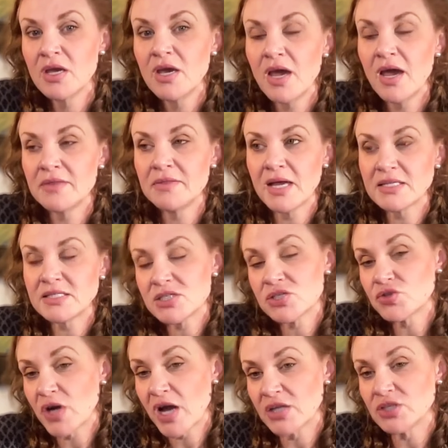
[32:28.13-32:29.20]
And that's the
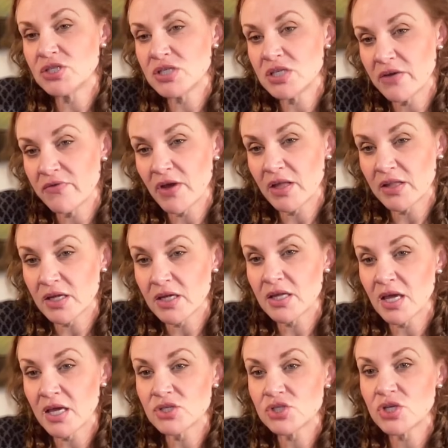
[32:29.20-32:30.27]
tragedy of
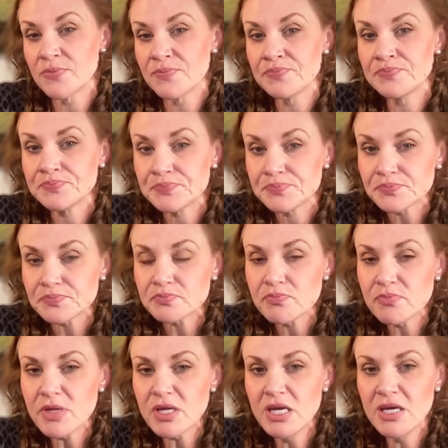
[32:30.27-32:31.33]
alienation.
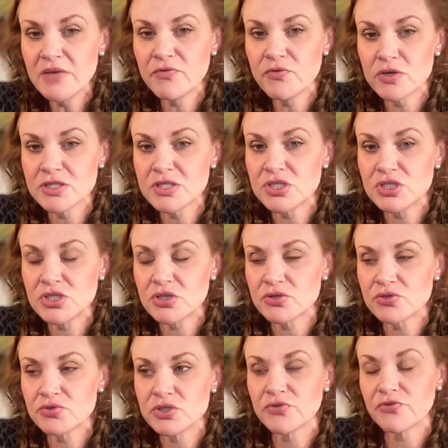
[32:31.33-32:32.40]
It forces
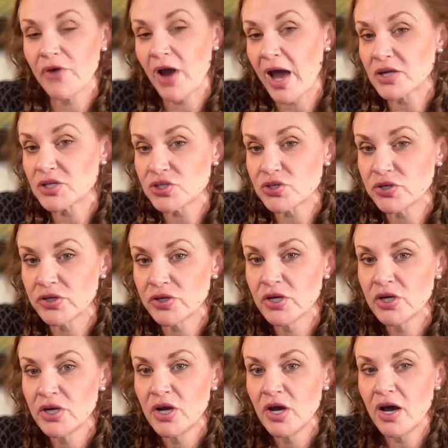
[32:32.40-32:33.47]
children to fracture
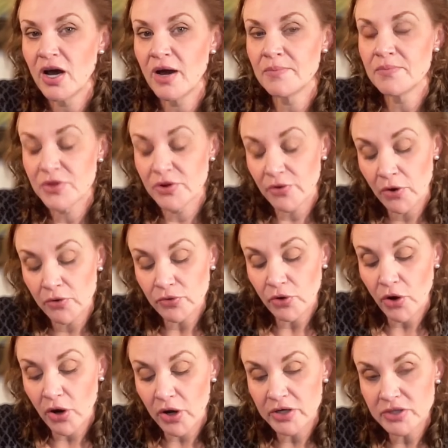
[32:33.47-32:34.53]
their own
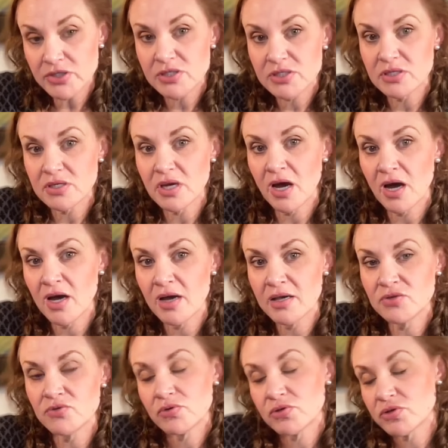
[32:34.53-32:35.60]
hearts
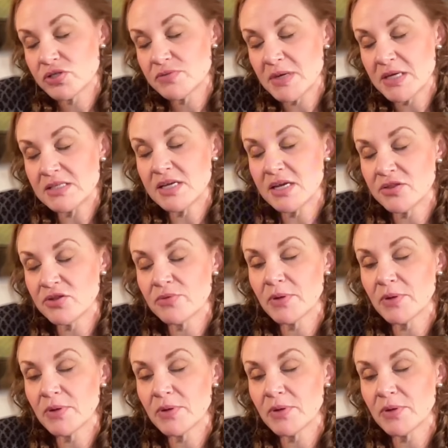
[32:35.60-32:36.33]
in order to maintain their